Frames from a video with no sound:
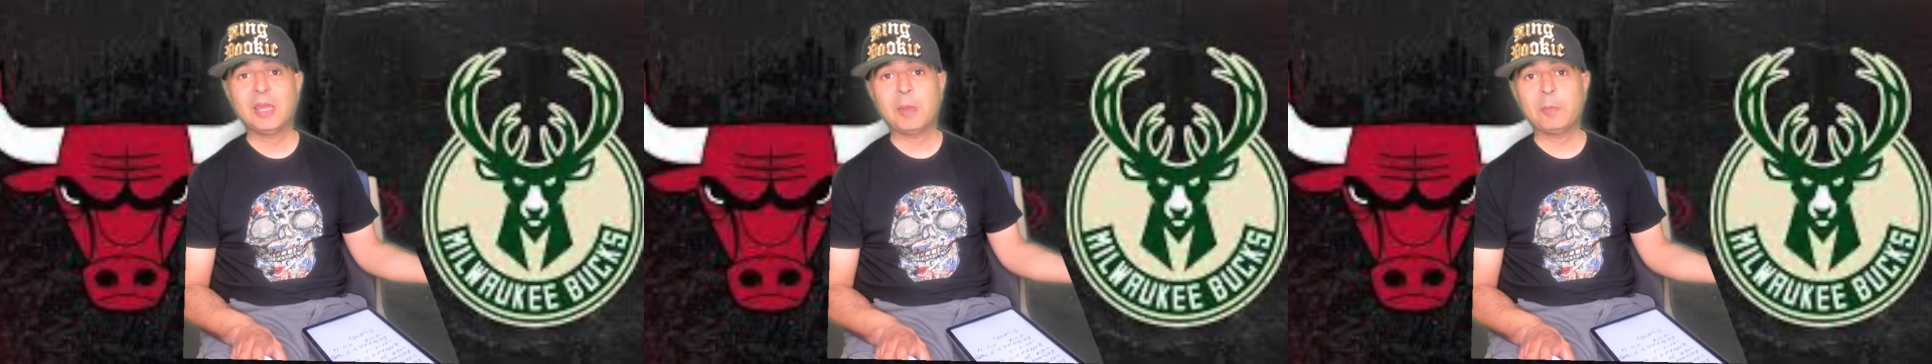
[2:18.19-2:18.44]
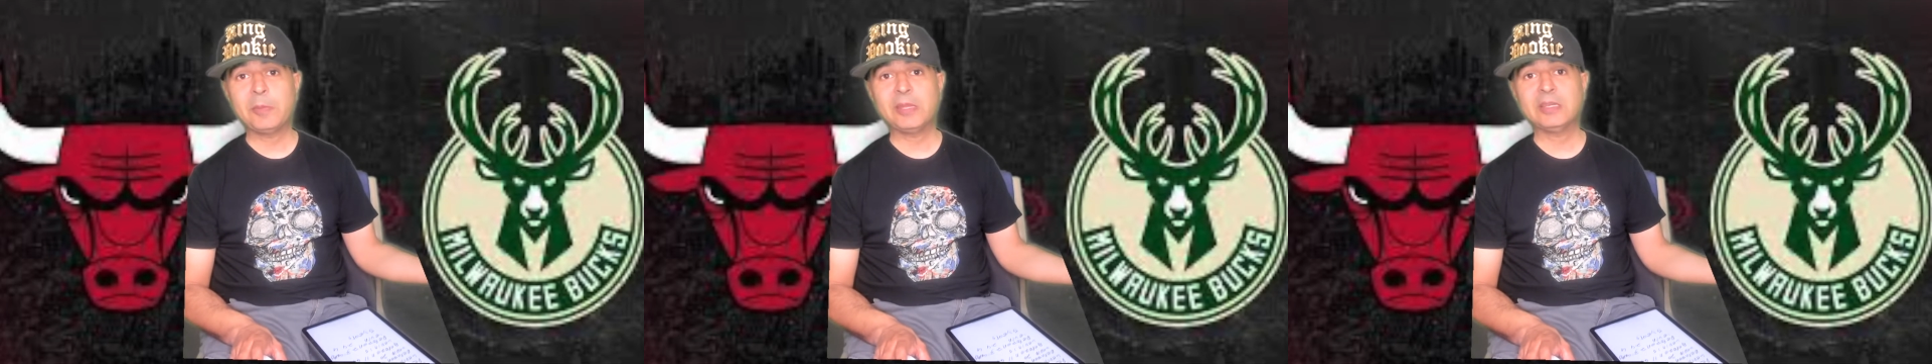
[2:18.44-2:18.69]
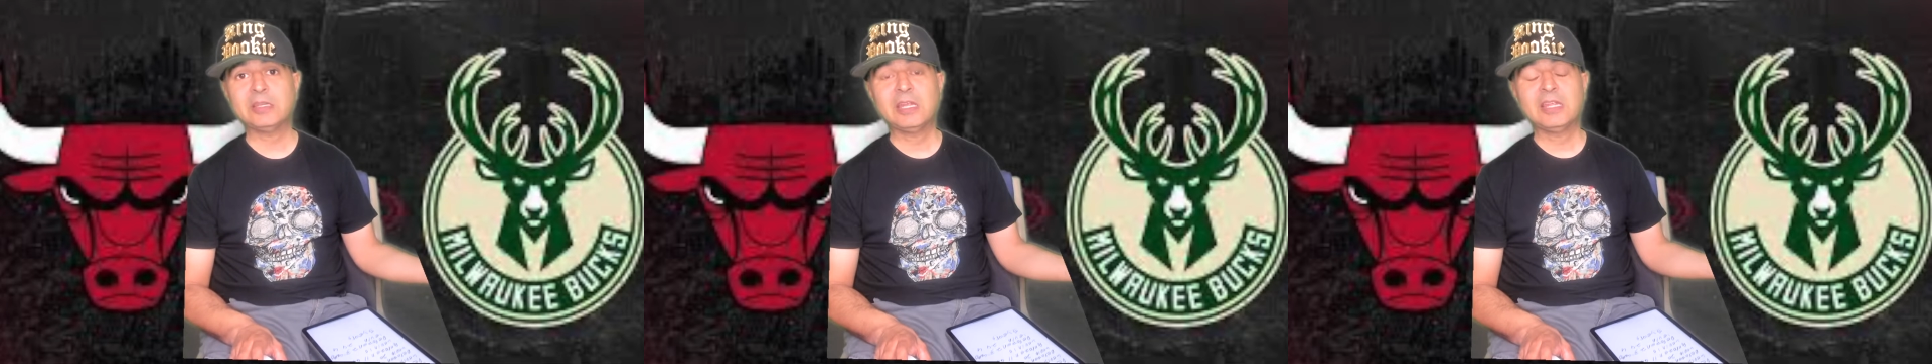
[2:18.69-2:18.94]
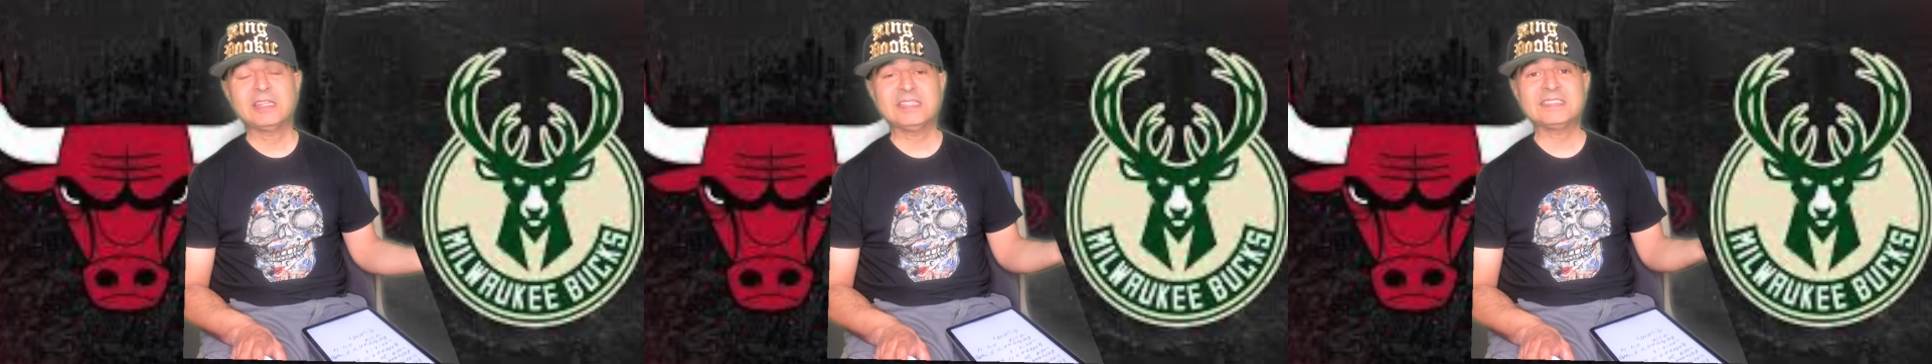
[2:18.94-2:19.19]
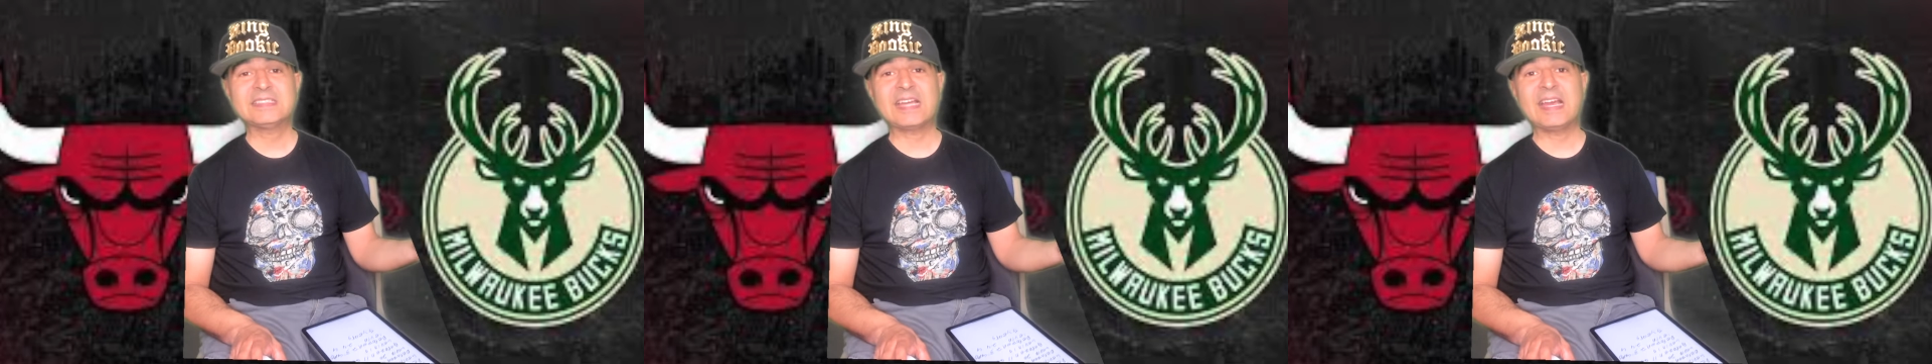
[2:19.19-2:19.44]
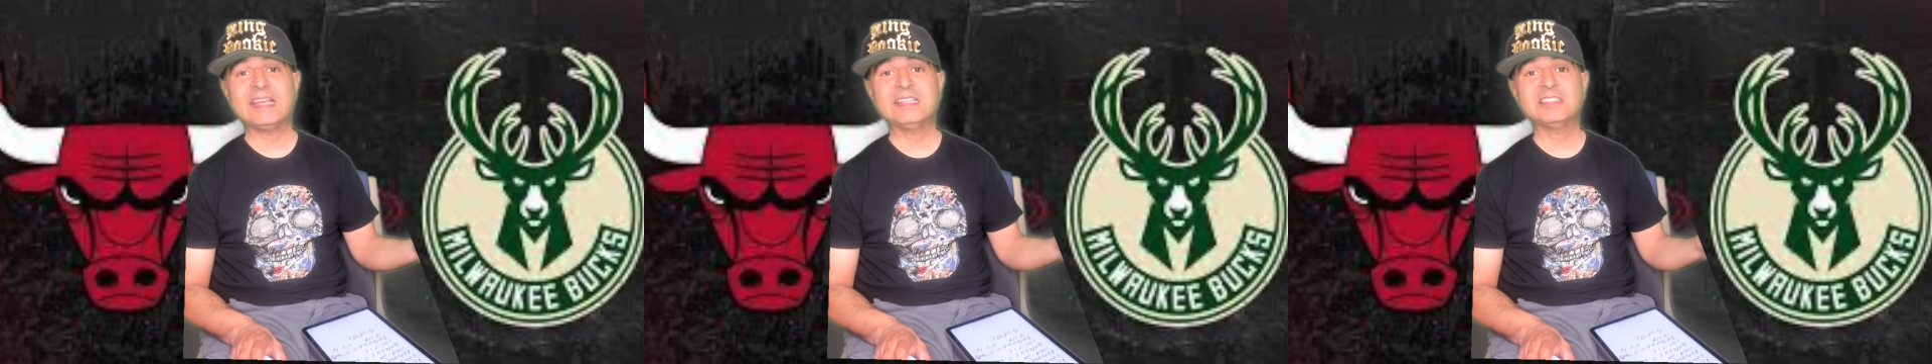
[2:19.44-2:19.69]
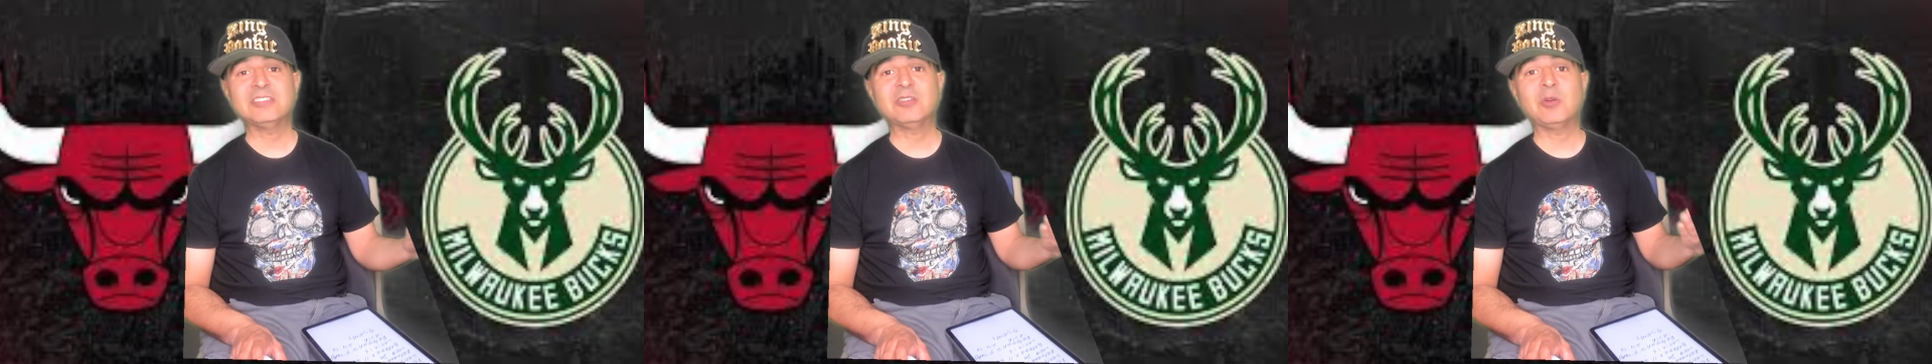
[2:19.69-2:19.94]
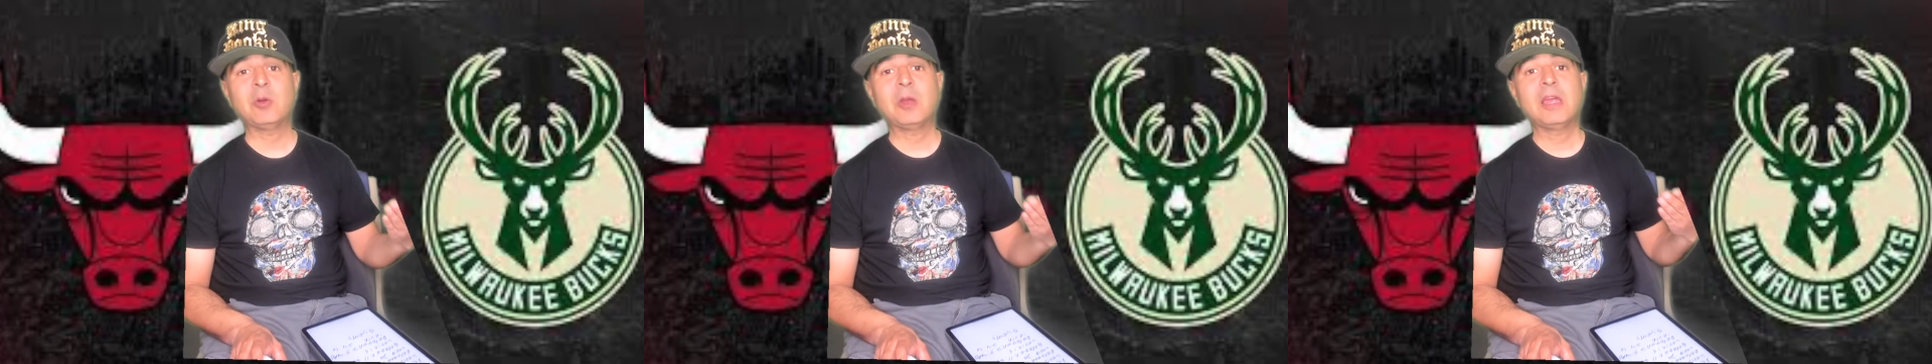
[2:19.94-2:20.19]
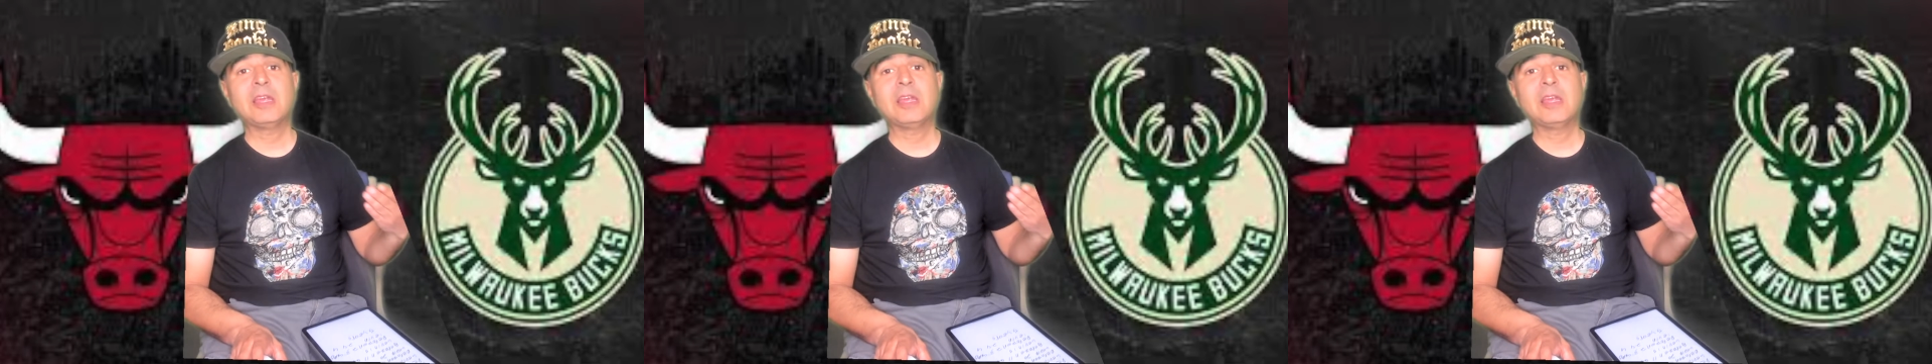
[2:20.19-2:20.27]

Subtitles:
I mean, this guy, you